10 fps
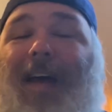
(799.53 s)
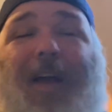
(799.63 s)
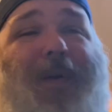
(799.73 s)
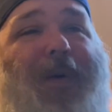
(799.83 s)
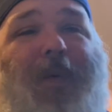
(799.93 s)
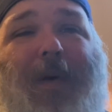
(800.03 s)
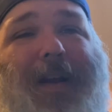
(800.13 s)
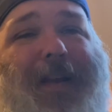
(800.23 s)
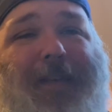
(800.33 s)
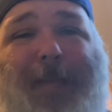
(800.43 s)
don't know what
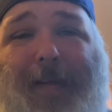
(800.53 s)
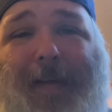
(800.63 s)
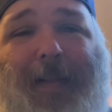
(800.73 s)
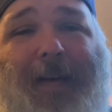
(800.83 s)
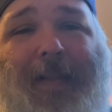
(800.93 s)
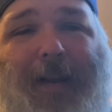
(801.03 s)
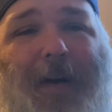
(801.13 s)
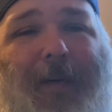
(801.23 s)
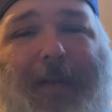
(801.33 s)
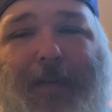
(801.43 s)
it is about that line that
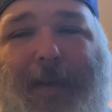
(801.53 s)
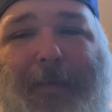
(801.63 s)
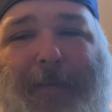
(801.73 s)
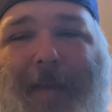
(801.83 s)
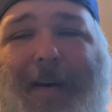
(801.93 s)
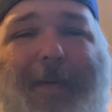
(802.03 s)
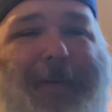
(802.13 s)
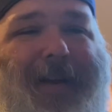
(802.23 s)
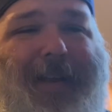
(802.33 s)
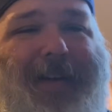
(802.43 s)
always trips me up,
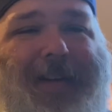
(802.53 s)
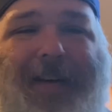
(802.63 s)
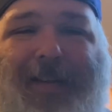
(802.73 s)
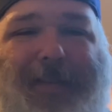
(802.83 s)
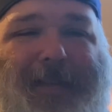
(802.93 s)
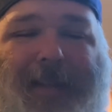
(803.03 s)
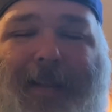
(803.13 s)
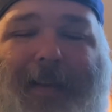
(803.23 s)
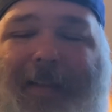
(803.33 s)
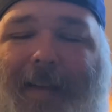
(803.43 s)
but it does a
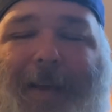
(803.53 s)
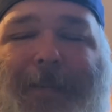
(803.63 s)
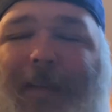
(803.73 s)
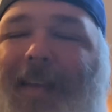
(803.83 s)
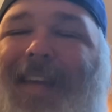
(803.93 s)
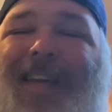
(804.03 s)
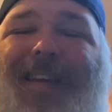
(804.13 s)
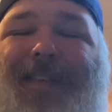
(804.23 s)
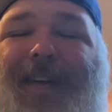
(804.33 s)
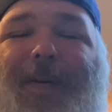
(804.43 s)
lot of the times. So